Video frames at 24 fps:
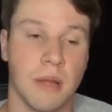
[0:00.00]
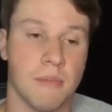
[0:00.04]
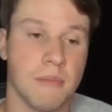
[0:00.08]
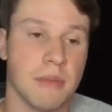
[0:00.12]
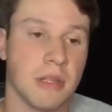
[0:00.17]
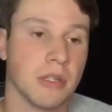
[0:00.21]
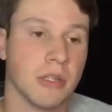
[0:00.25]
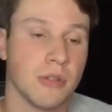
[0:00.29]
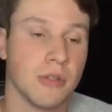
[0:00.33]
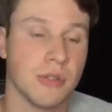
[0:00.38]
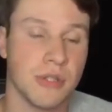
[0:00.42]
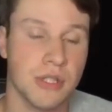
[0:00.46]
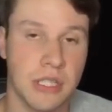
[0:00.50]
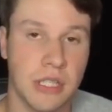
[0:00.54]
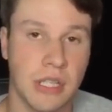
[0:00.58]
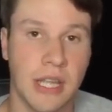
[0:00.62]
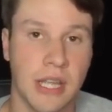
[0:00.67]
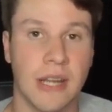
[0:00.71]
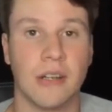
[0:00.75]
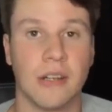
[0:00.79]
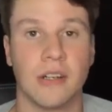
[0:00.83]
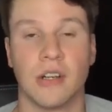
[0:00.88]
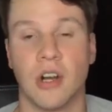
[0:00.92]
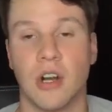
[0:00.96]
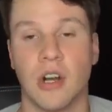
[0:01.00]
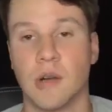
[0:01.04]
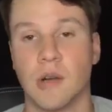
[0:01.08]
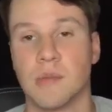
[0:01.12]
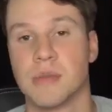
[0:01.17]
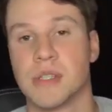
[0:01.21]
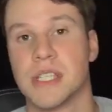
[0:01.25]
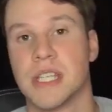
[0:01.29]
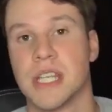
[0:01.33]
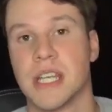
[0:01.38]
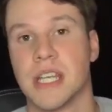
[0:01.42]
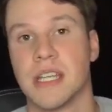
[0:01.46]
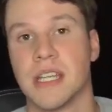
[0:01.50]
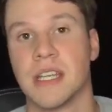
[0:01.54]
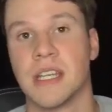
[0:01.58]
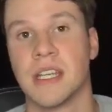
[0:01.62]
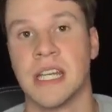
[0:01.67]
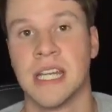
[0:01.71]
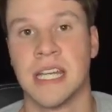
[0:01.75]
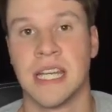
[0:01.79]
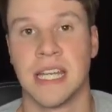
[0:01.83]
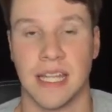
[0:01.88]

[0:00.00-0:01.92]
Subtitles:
I mean, losing Eric Armstead